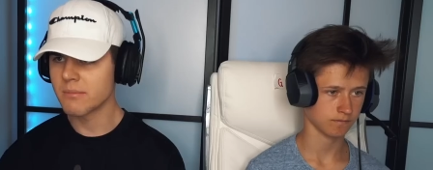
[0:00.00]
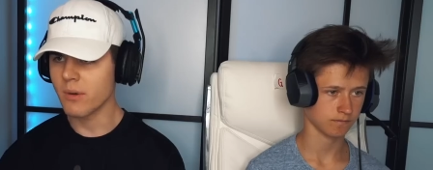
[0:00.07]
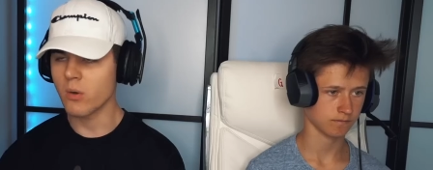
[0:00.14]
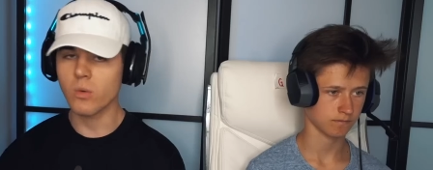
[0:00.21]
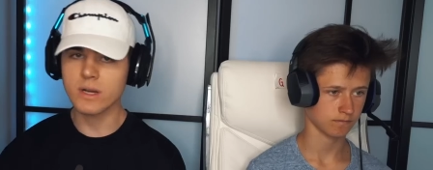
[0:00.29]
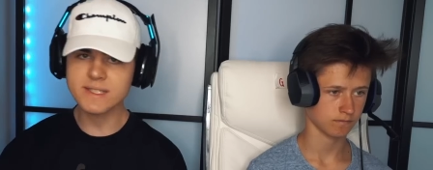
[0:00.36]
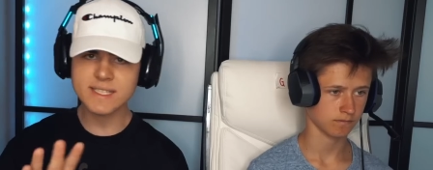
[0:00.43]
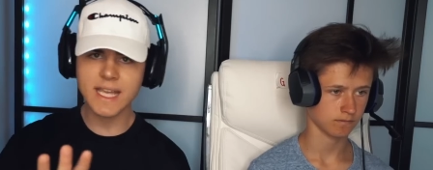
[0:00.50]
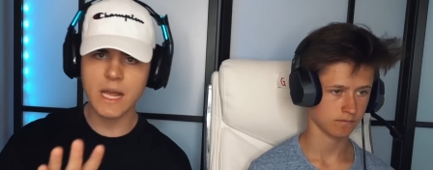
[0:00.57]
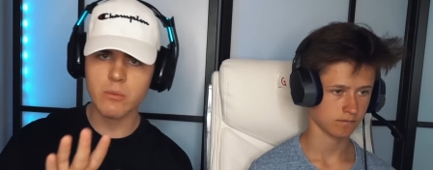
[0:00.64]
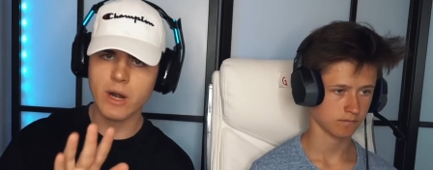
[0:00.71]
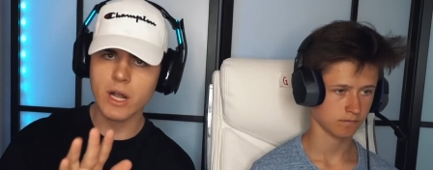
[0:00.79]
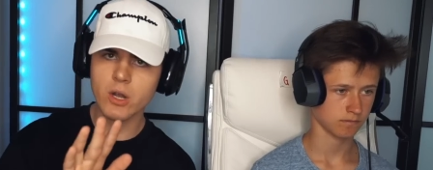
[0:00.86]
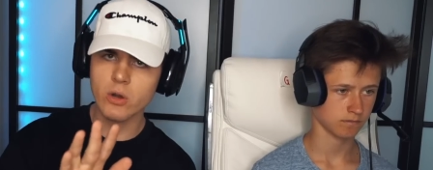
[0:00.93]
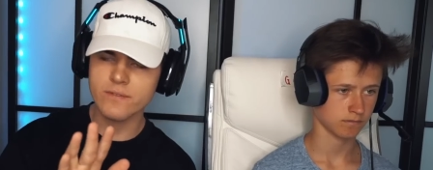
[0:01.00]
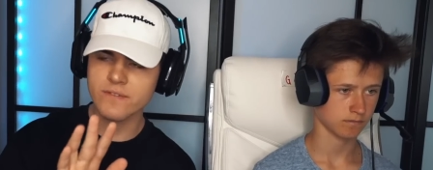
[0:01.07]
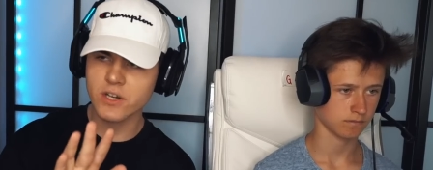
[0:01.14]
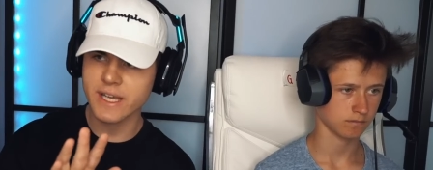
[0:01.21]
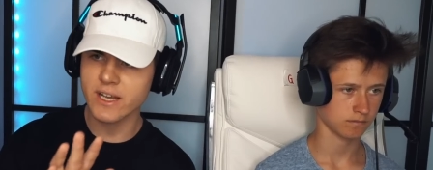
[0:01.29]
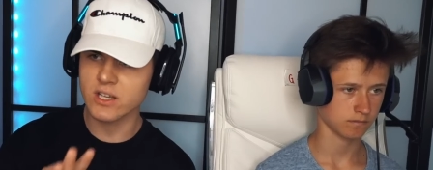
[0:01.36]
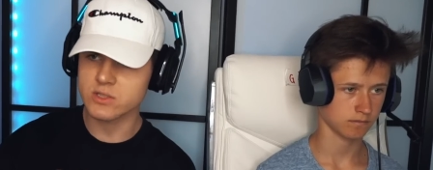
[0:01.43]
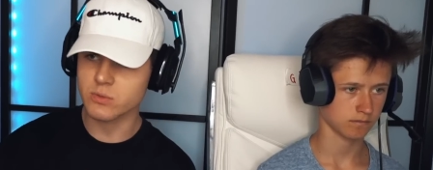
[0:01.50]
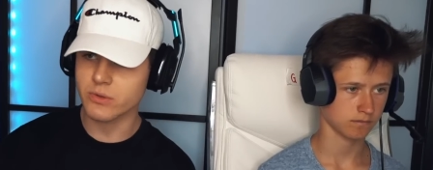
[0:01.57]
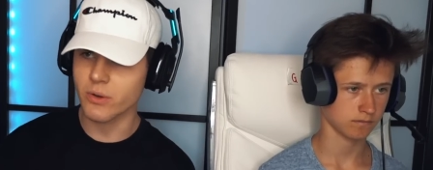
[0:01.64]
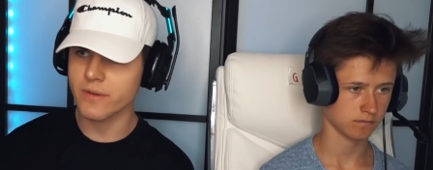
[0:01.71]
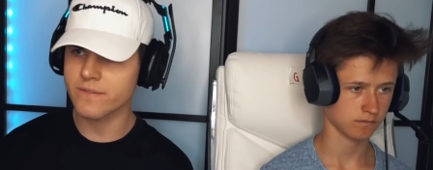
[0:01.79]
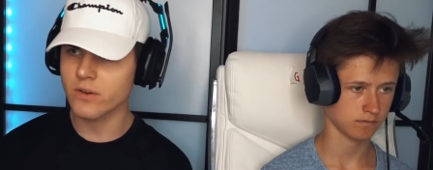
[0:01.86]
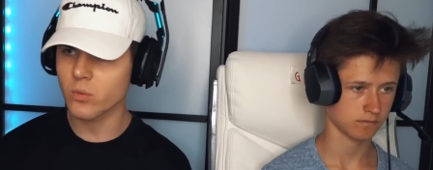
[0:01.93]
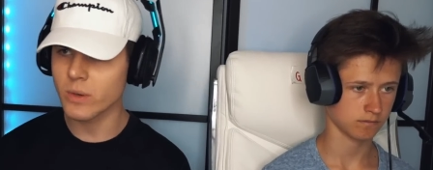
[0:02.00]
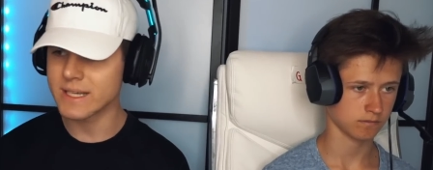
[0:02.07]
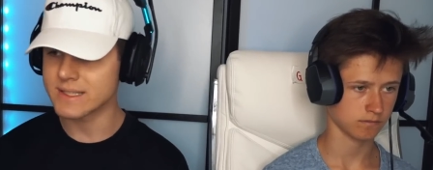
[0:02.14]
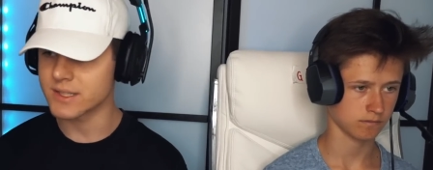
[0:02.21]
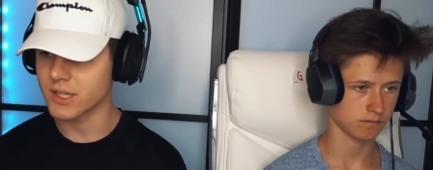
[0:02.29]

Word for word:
Speaker 1: but once again, we're not going for kills. We're going for wins